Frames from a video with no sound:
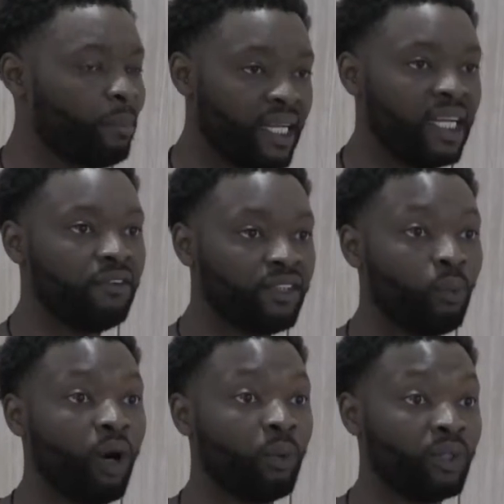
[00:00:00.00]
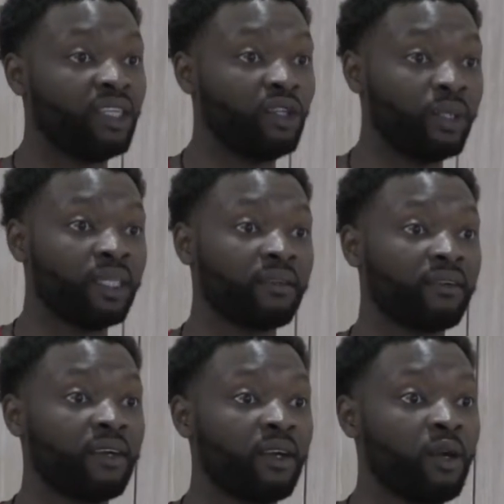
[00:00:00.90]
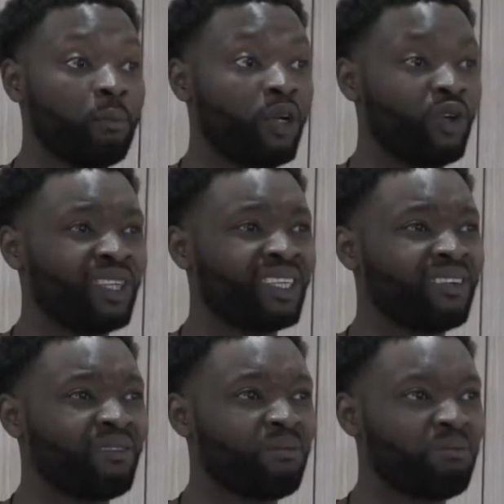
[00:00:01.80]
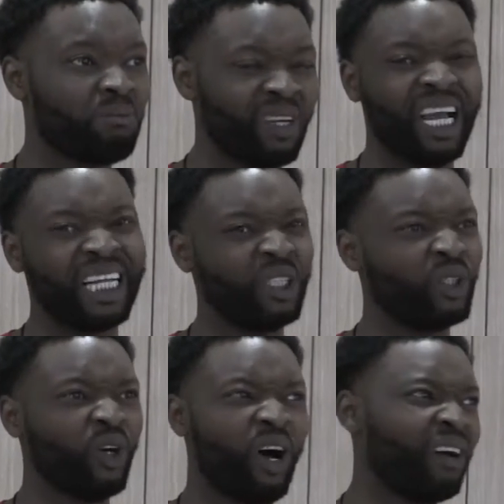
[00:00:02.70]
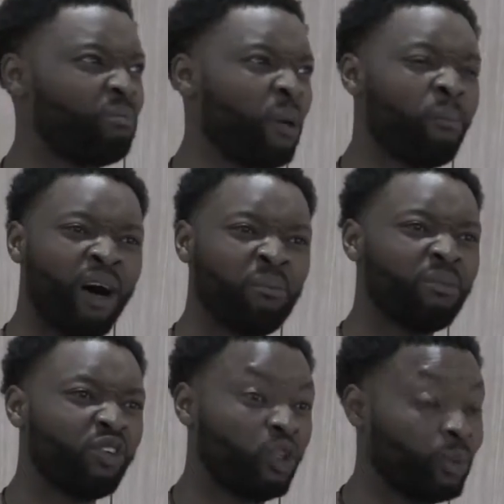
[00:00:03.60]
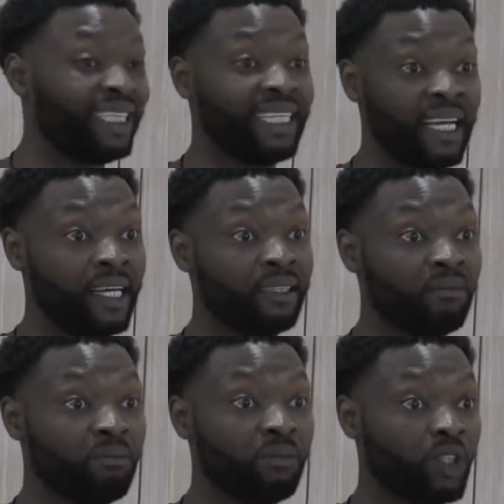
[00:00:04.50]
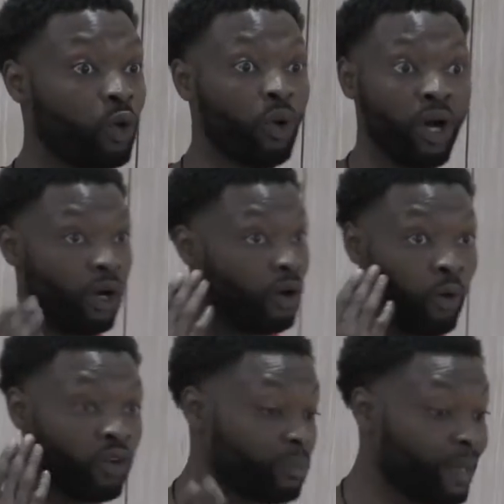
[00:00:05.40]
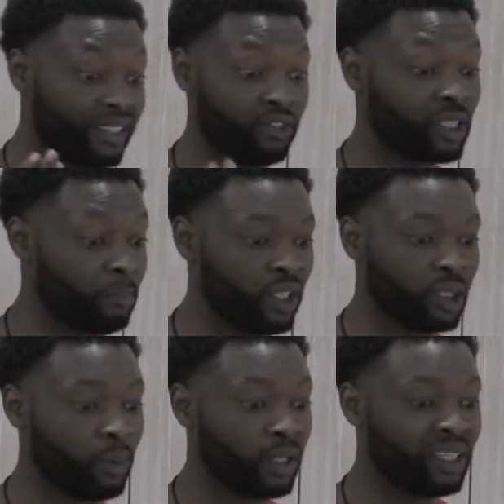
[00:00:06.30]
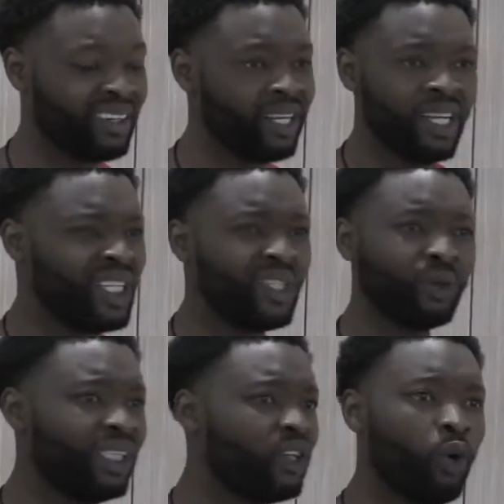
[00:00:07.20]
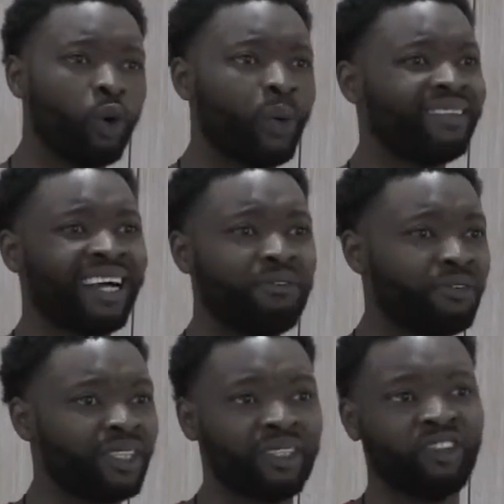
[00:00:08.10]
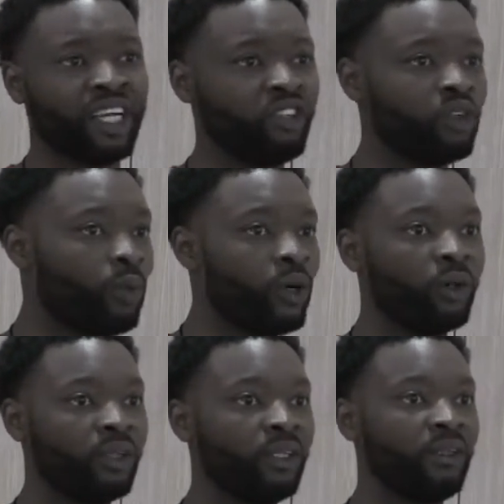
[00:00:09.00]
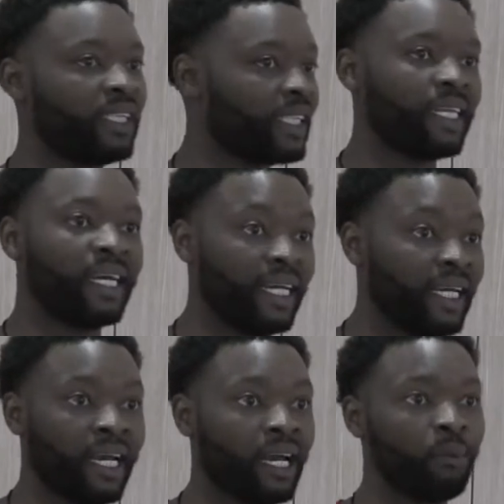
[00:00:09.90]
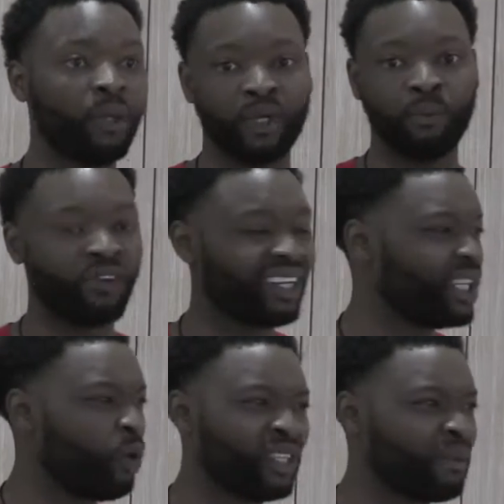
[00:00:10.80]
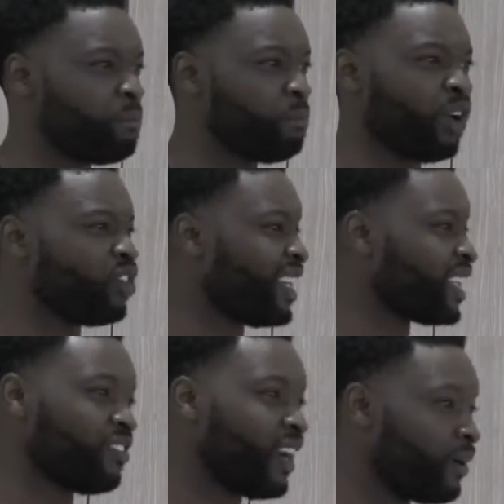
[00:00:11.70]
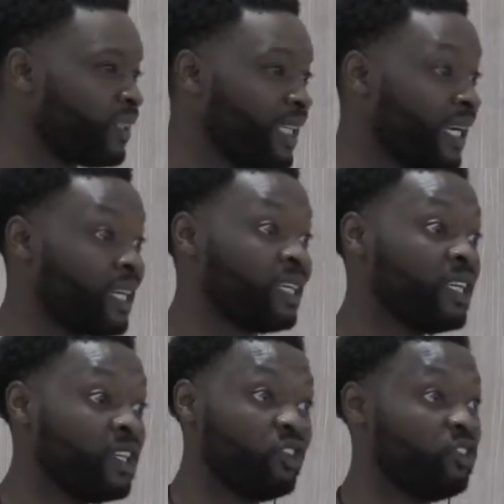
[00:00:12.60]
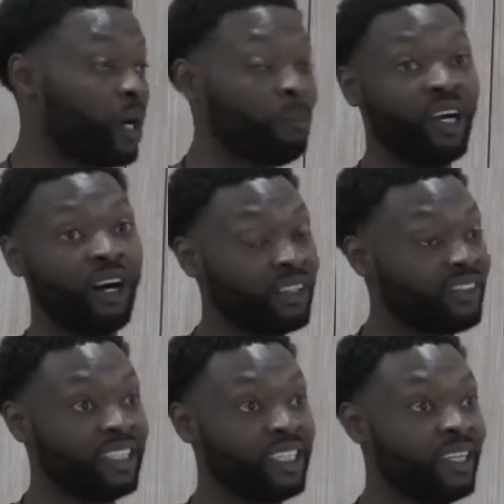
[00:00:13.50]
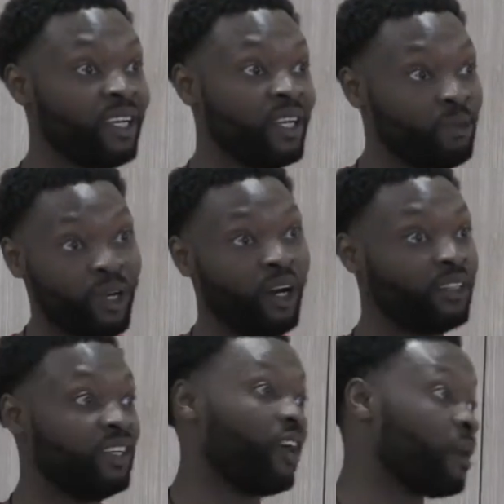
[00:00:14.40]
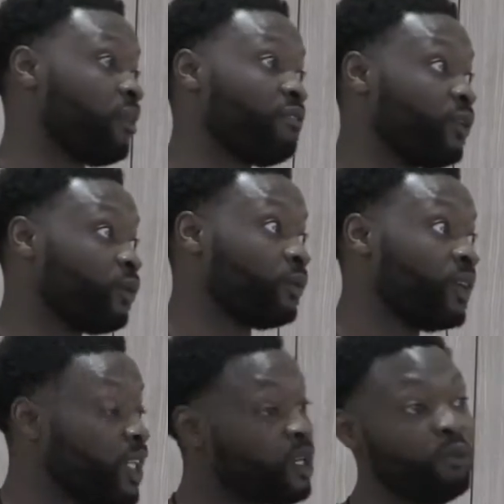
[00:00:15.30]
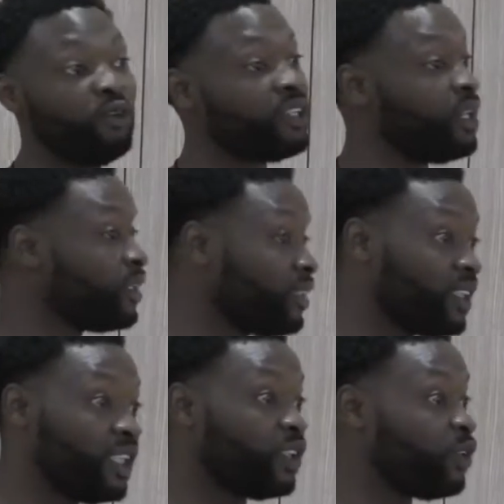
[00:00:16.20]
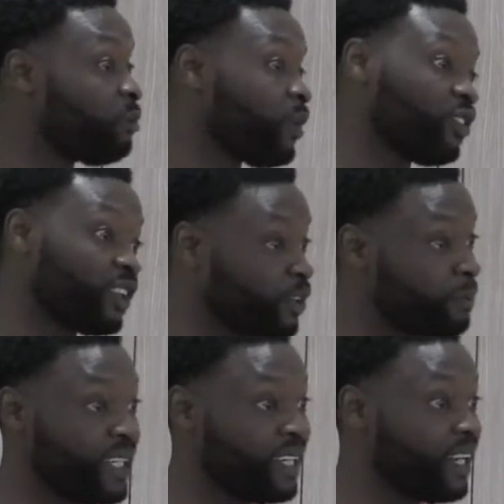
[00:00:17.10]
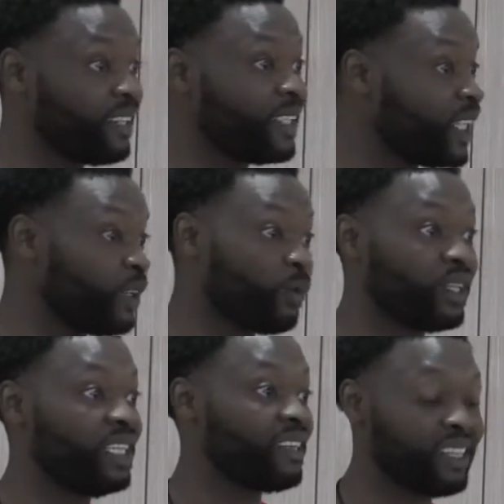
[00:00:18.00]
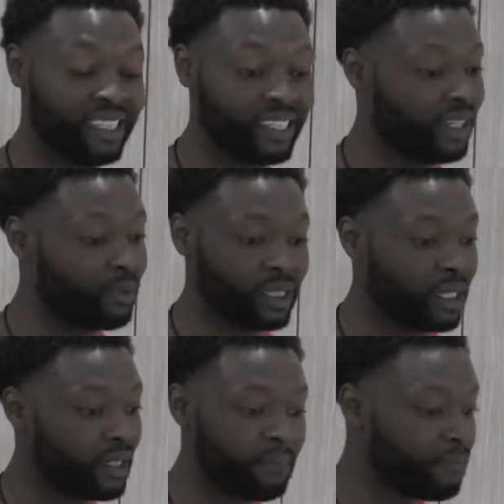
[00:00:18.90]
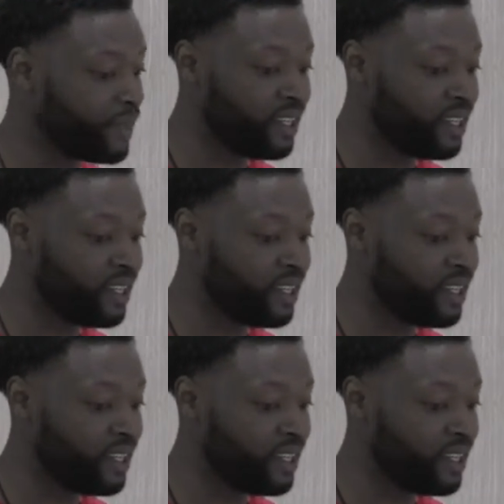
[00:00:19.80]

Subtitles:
believed in what I was doing, because as you know, my mum, she was scared. So her automatic response was, you don't need to go all the way to Africa to change the world. You can stay here. We've got loads of projects around here. She rang my auntie. My auntie rang my phone. You can move to London. You can do a project up here and all these things. And I was like,